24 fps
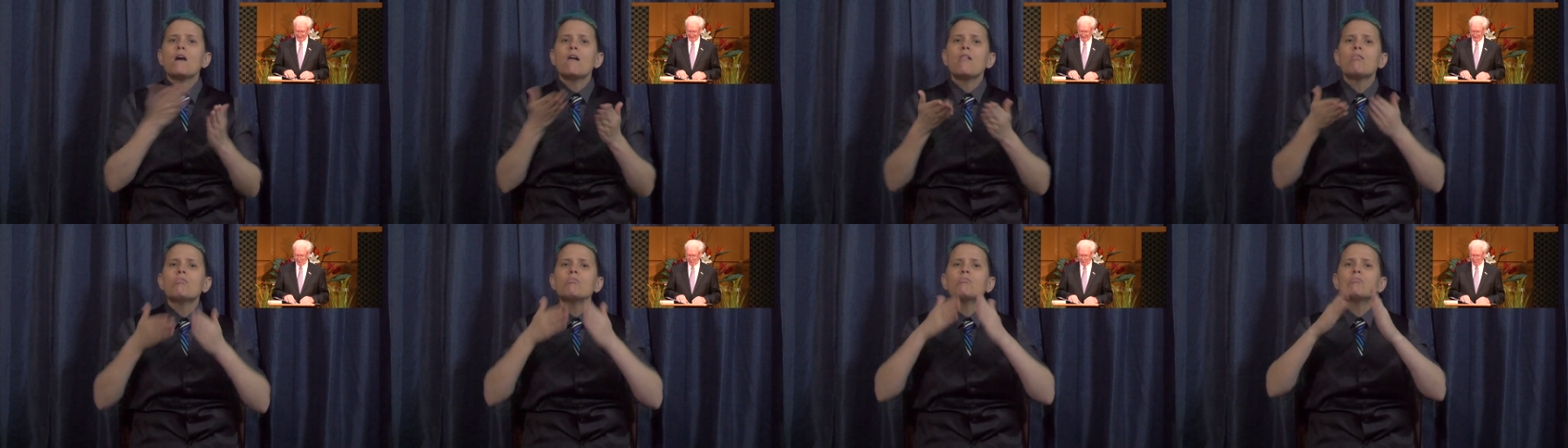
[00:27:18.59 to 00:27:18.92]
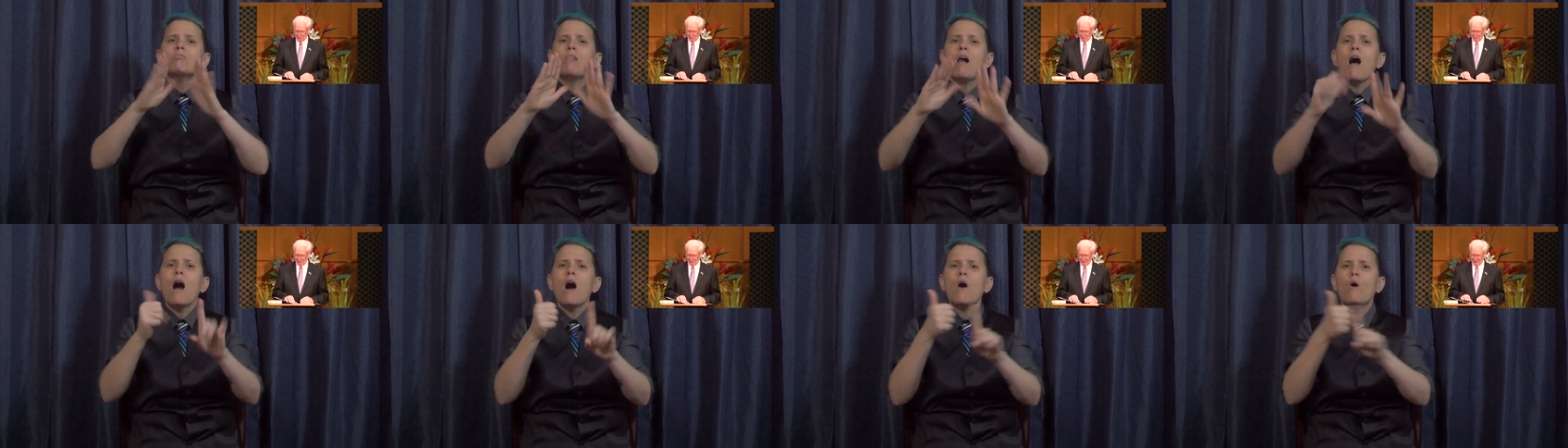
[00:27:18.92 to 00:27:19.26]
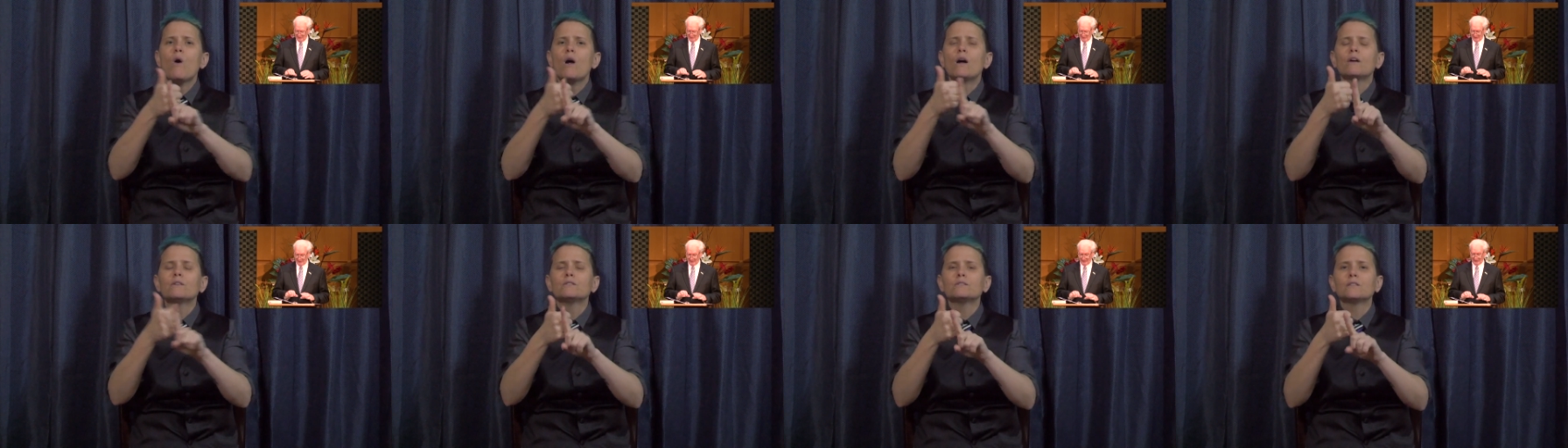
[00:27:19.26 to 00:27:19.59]
to
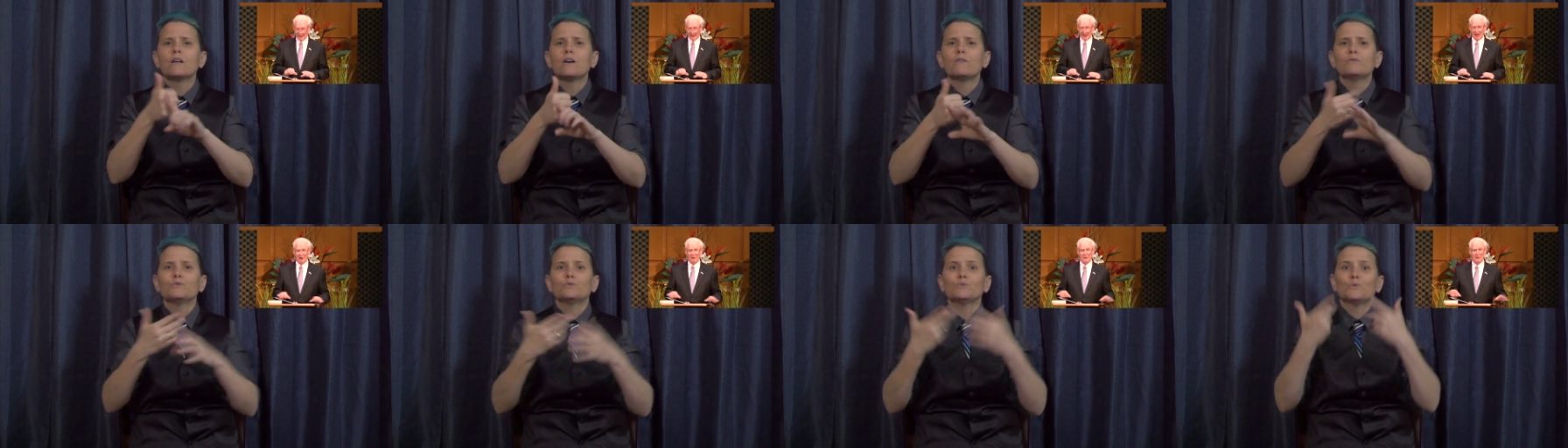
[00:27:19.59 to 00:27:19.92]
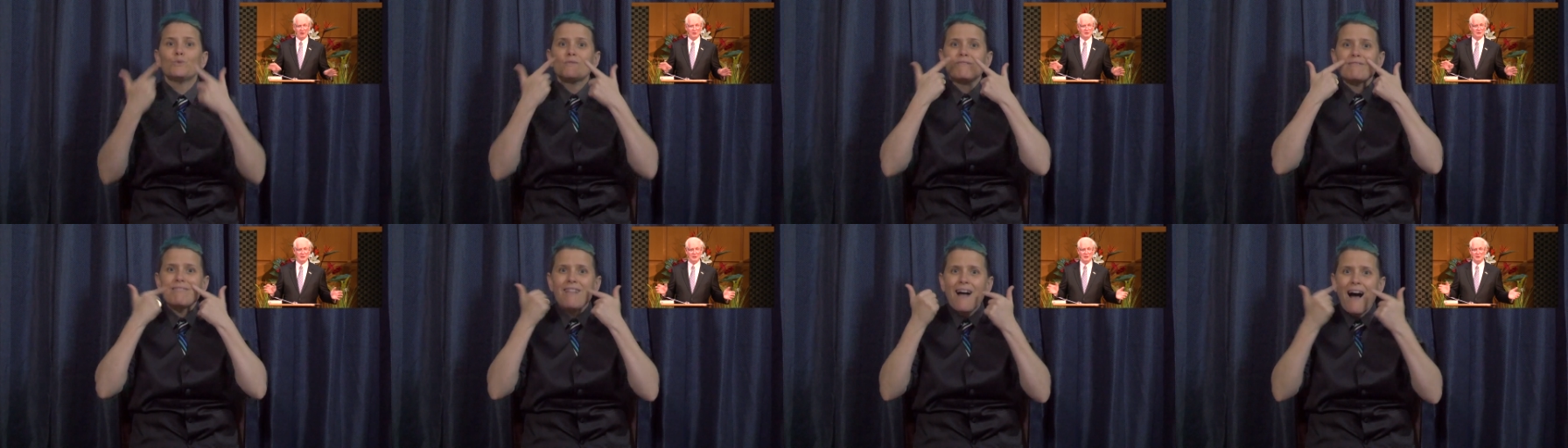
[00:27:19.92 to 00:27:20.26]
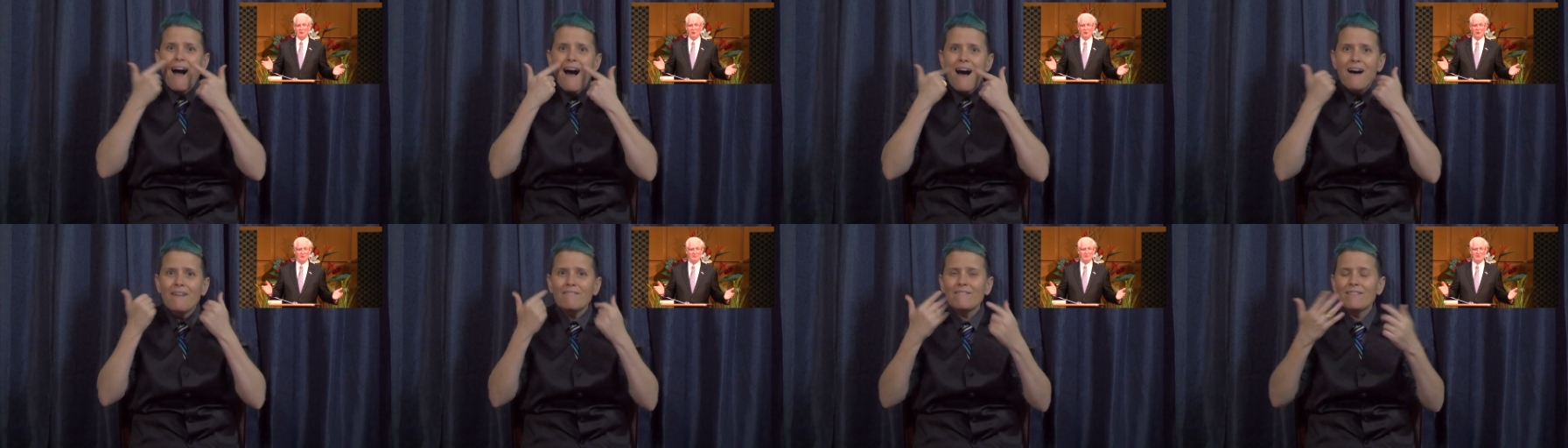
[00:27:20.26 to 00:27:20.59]
allow those
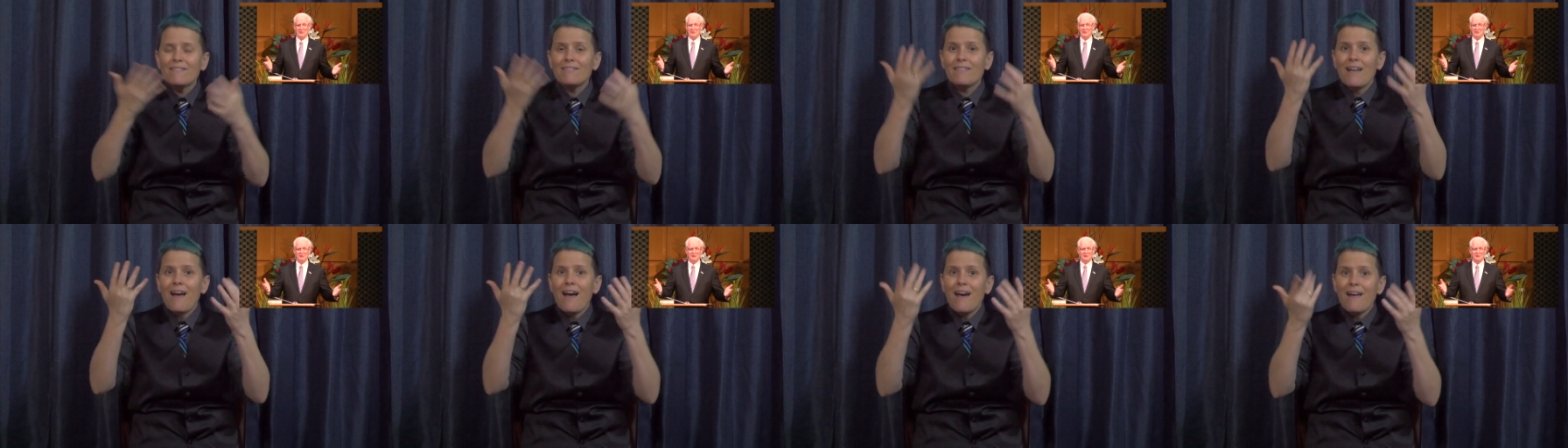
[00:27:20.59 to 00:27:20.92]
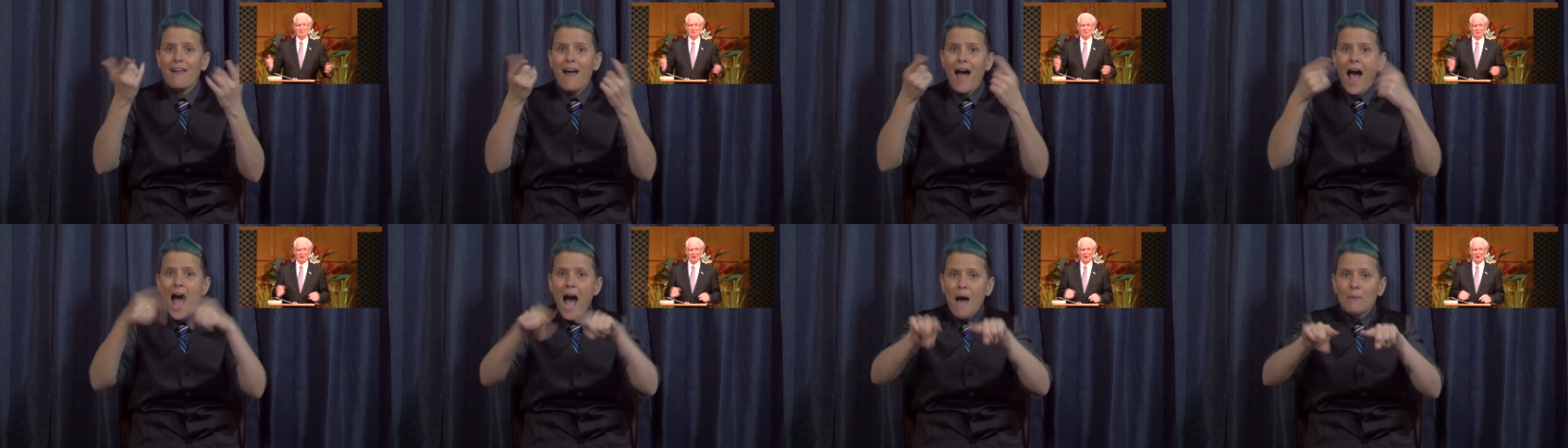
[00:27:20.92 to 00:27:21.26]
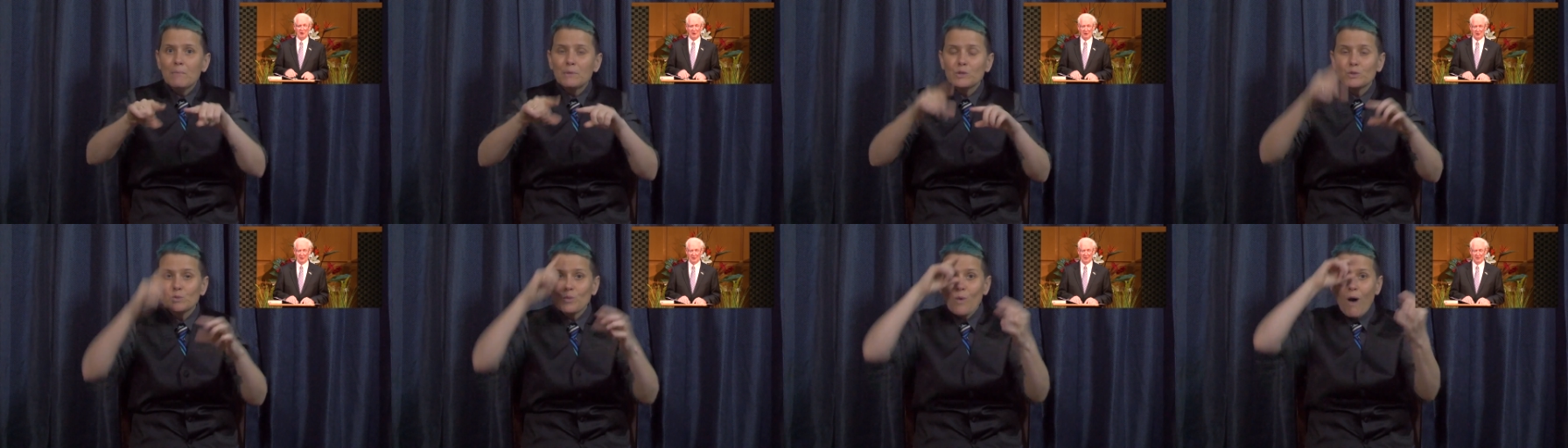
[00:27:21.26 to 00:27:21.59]
endorphins to
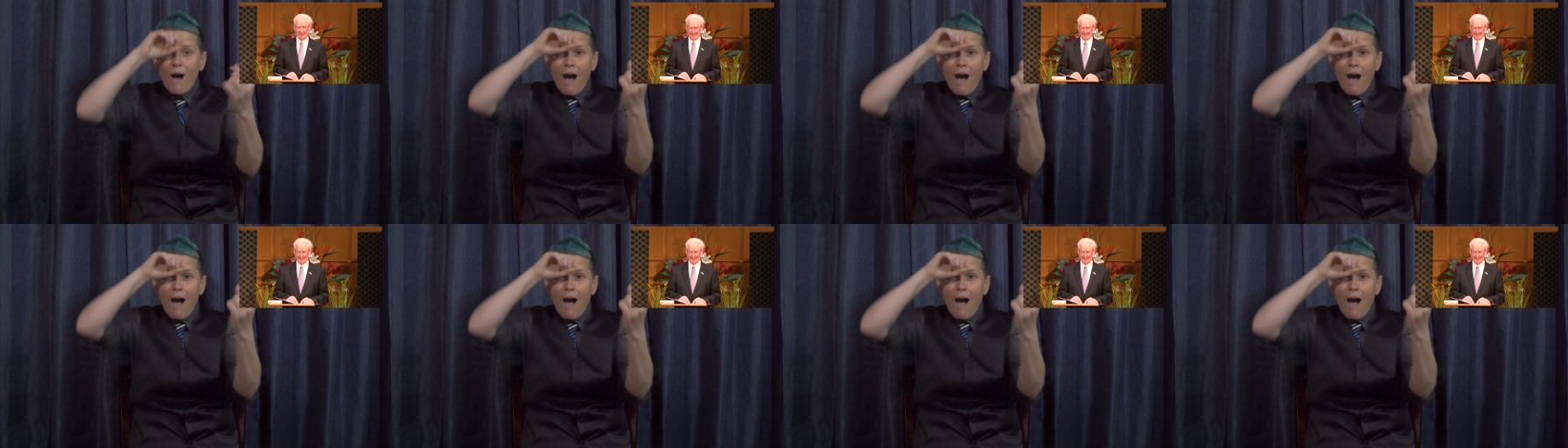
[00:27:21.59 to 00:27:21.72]
flow,